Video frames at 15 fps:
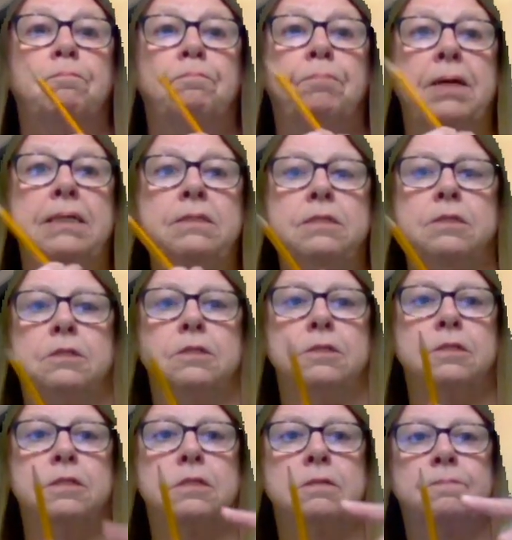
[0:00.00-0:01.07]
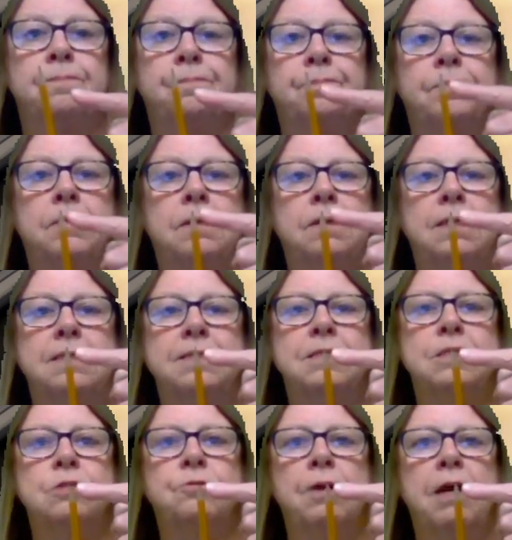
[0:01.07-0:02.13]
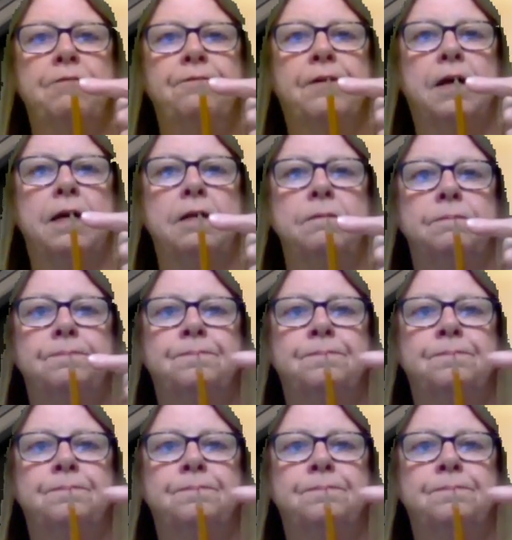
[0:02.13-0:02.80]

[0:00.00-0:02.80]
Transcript: pencils. This is graphite.